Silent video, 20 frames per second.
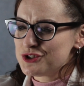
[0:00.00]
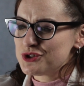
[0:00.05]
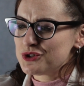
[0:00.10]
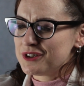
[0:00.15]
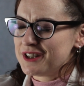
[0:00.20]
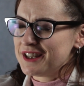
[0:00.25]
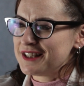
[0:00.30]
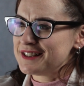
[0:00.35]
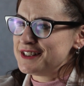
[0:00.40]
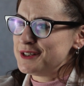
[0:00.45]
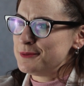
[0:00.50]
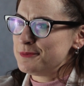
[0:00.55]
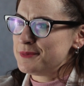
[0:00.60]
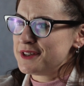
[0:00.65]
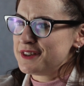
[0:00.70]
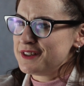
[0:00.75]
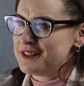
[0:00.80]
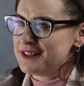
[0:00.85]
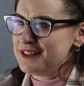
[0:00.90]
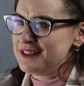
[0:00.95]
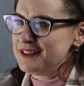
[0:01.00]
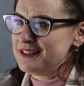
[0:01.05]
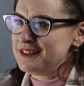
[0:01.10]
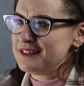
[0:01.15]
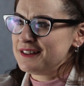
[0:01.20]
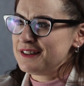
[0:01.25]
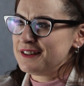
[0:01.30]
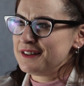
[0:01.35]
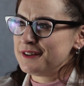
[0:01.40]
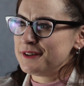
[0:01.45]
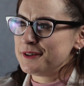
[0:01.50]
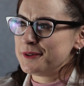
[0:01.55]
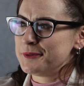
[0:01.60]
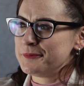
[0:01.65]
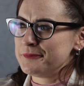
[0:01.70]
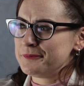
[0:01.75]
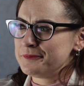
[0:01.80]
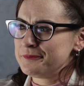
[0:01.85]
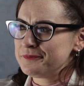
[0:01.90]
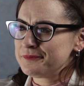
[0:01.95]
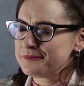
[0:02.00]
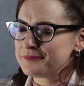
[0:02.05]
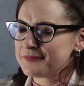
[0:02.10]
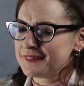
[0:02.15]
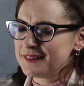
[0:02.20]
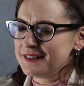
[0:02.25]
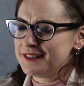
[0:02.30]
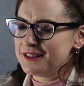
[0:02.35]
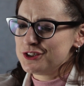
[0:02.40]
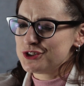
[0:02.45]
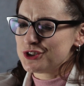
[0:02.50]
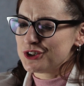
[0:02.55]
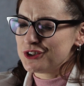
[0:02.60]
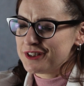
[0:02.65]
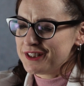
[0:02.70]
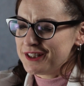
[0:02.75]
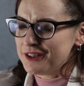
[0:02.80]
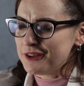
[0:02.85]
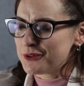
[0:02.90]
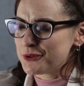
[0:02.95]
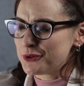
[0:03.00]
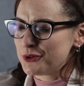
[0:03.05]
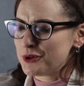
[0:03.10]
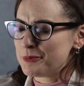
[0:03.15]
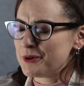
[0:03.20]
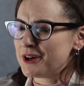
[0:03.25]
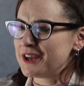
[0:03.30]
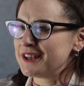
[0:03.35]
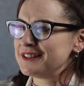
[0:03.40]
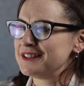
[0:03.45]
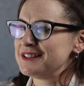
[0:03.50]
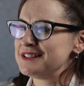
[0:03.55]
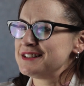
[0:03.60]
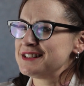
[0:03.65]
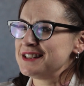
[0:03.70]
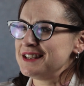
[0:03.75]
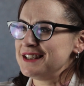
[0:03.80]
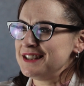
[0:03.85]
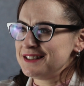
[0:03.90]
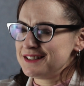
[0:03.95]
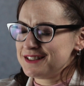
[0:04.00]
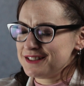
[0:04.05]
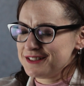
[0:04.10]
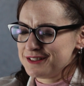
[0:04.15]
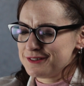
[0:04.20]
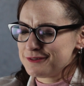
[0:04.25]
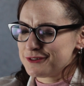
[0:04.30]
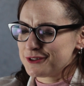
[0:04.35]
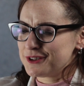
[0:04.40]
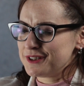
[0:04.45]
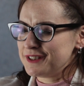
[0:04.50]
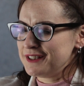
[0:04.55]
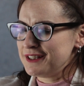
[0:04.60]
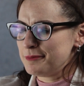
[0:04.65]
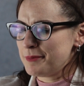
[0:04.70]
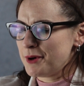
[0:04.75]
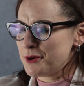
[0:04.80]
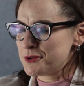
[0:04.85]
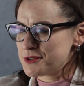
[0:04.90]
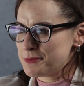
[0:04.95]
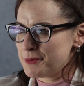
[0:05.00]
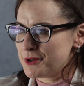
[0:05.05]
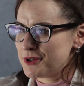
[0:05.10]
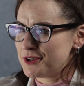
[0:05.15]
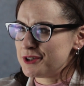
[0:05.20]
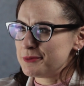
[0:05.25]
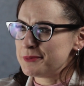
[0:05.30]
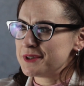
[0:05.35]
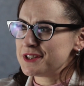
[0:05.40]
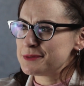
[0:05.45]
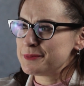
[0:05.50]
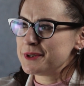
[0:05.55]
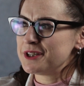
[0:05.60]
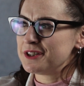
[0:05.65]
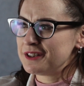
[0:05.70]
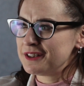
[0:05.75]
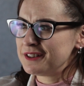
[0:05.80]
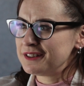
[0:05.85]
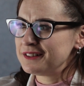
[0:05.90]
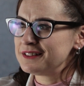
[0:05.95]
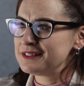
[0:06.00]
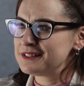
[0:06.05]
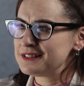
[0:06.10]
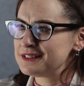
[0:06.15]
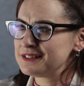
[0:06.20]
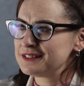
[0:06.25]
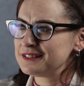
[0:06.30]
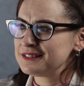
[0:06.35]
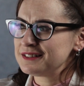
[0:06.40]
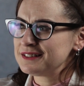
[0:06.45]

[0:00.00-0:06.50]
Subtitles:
direct empathy in journeying through a pregnancy and delivery and postpartum experience.